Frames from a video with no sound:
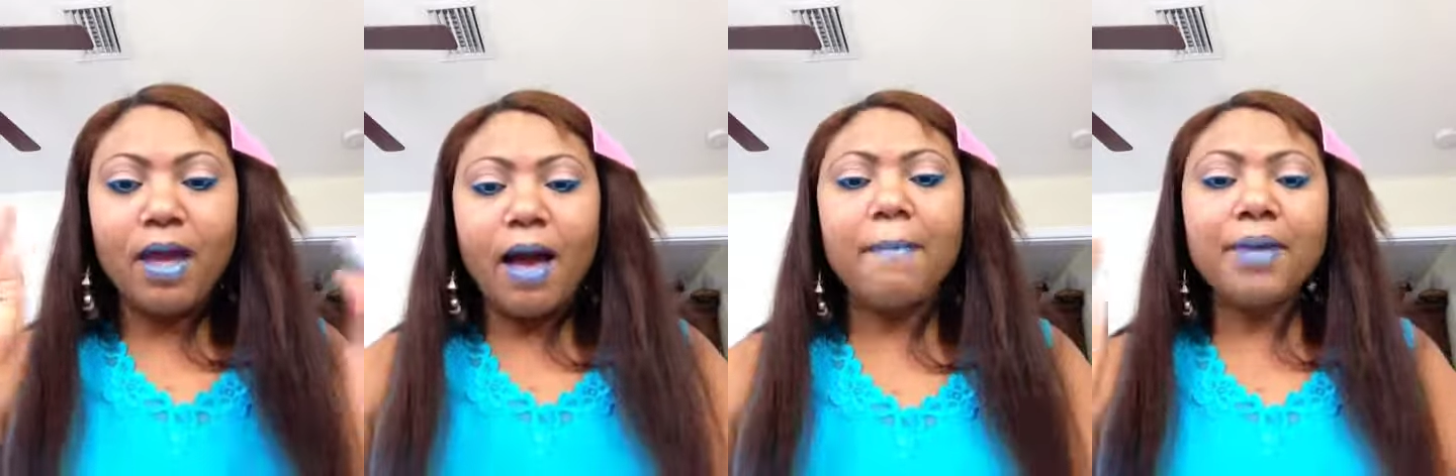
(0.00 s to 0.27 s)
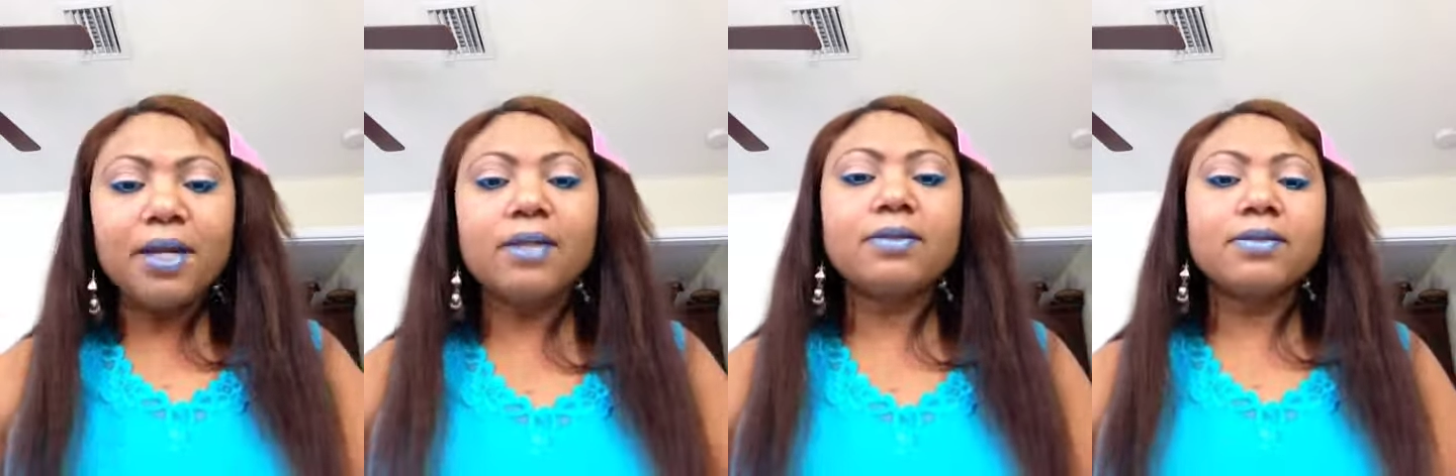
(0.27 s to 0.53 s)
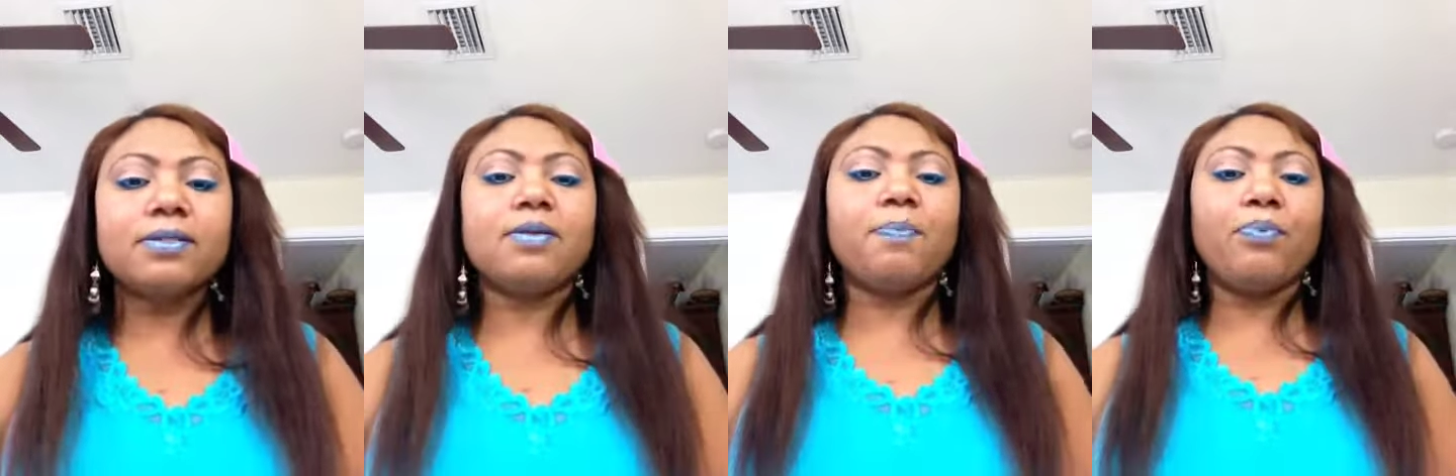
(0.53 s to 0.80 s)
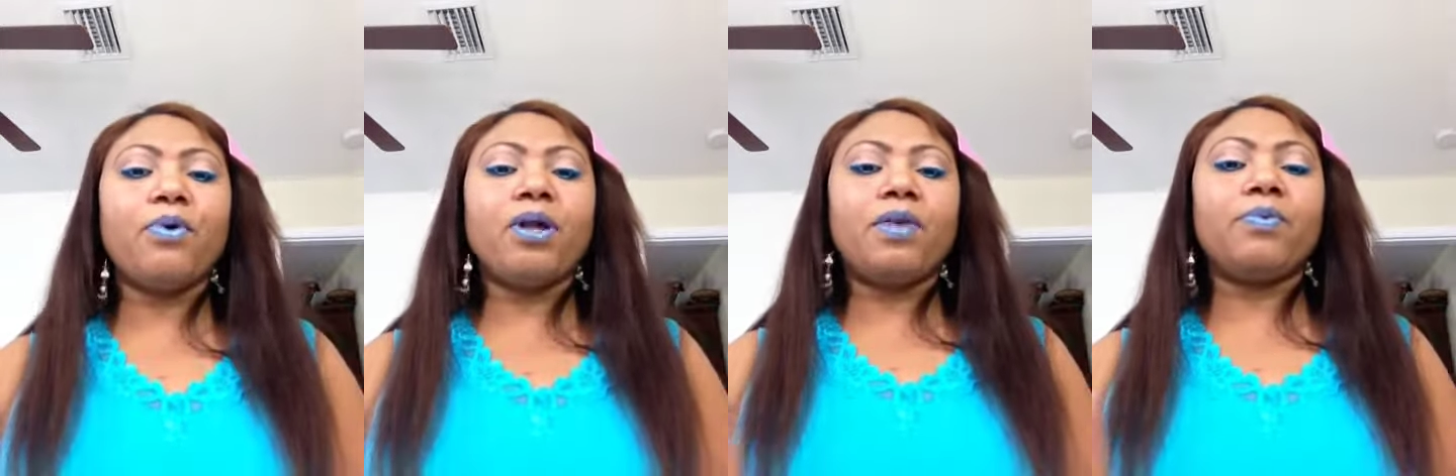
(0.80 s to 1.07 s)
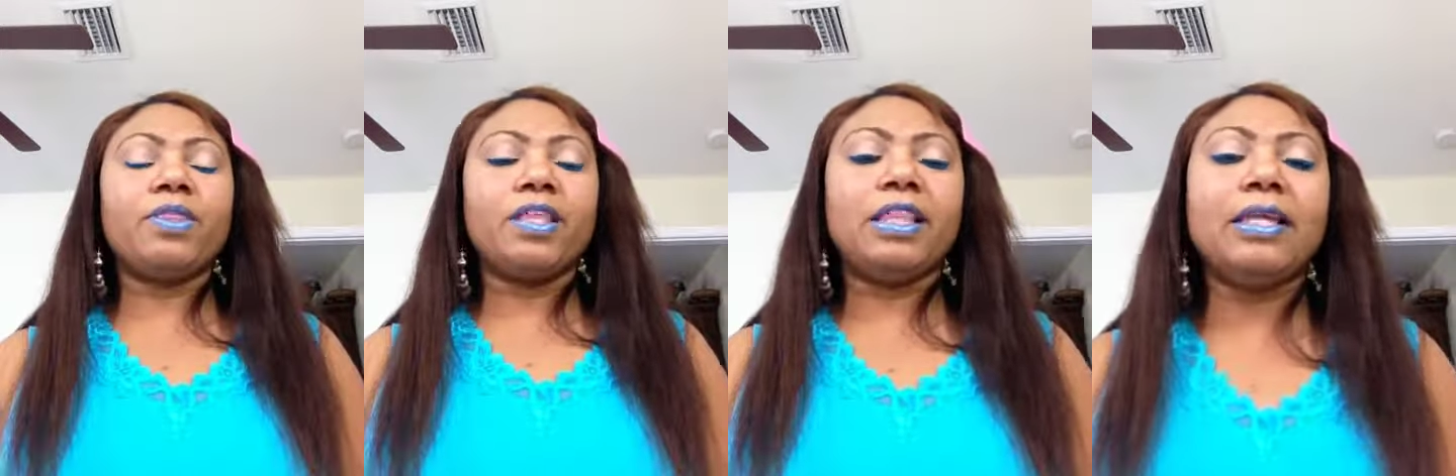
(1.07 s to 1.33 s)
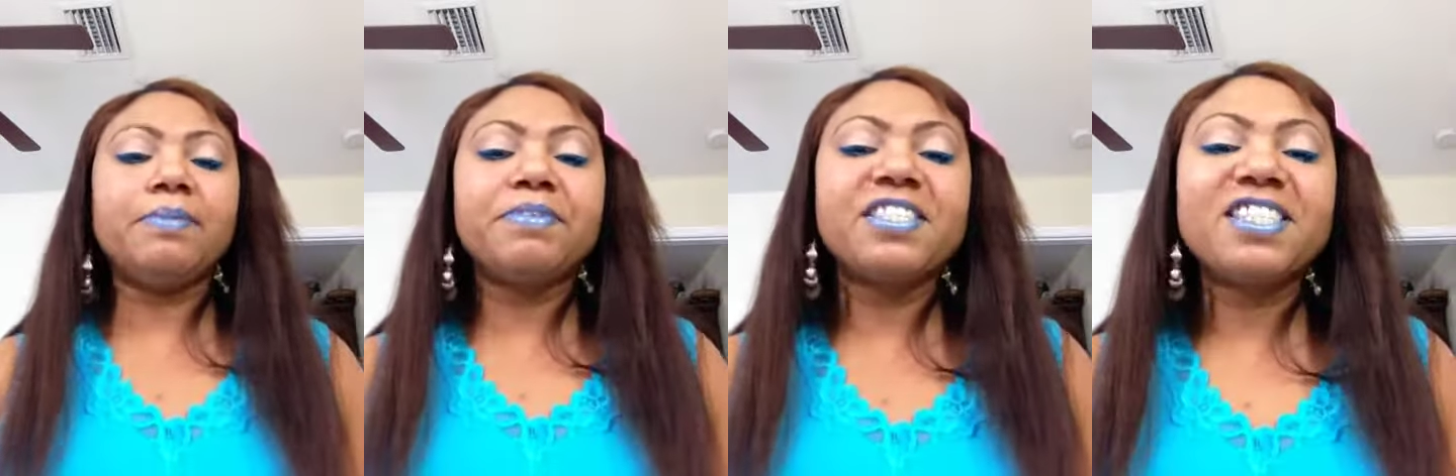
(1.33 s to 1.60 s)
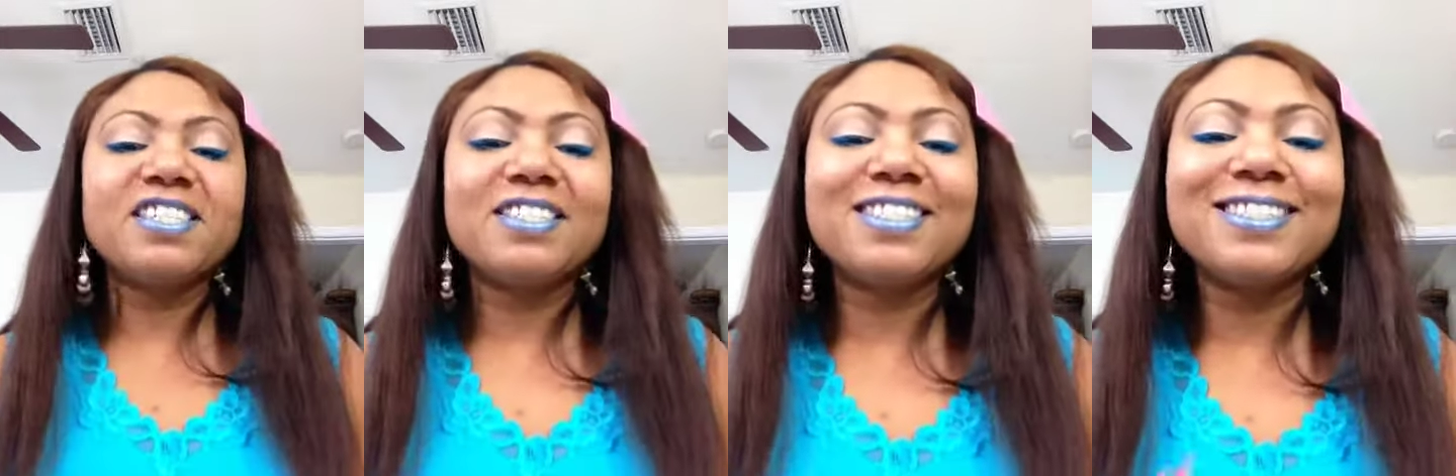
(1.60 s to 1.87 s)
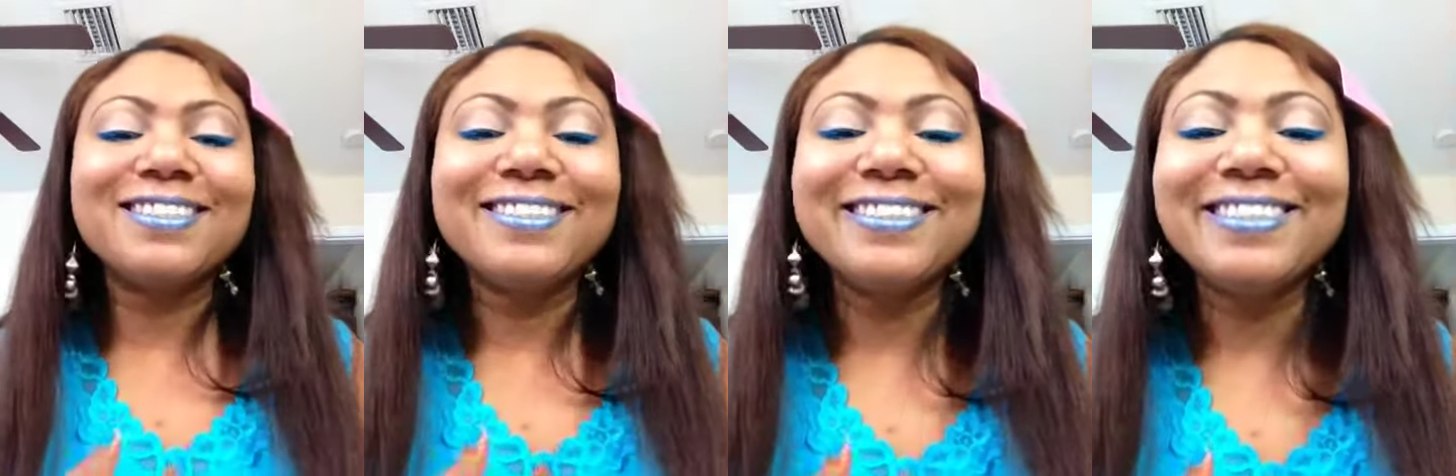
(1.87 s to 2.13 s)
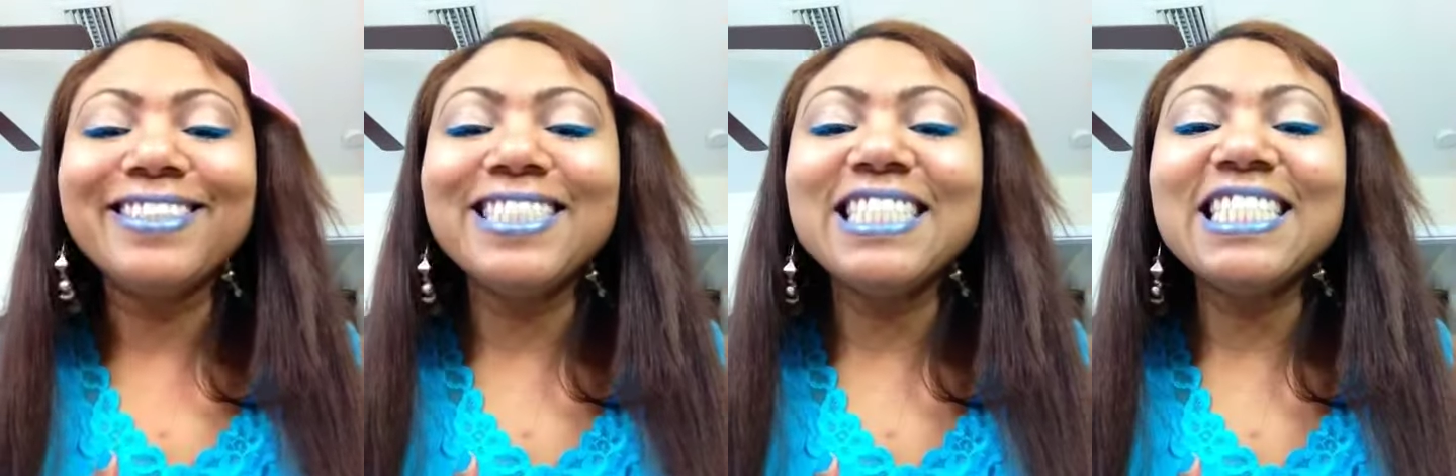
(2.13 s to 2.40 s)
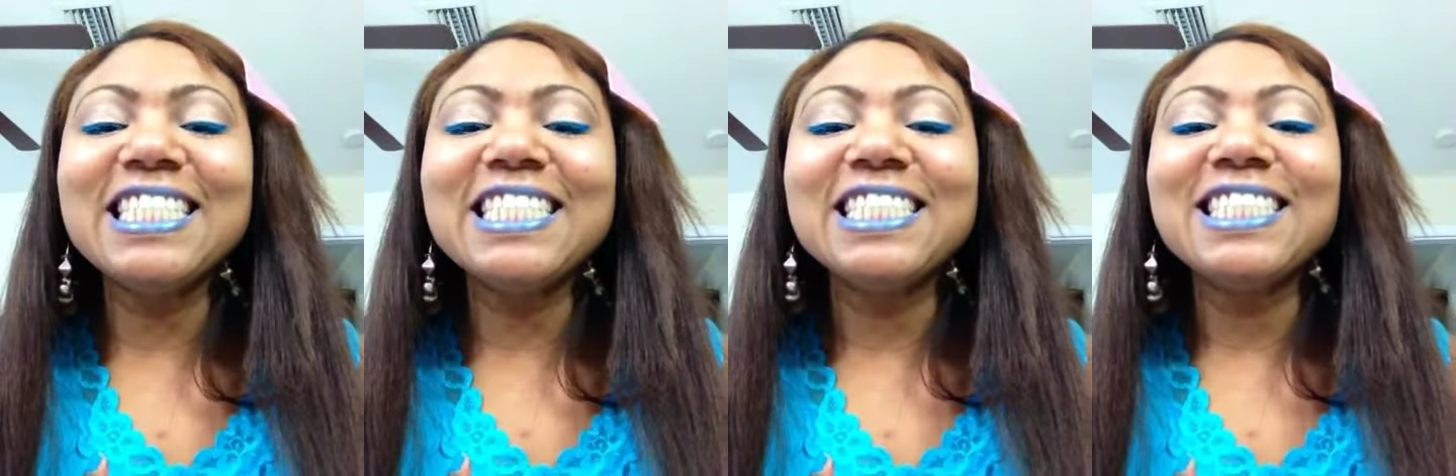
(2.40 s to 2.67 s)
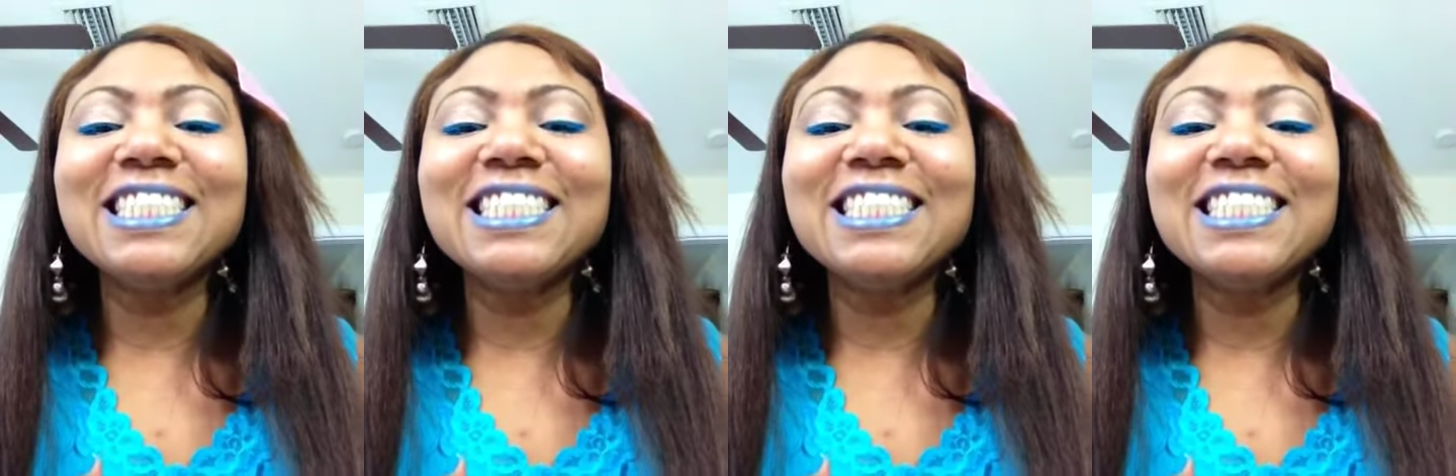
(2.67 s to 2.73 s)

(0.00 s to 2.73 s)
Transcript: I'm a little disappointed with the lips because my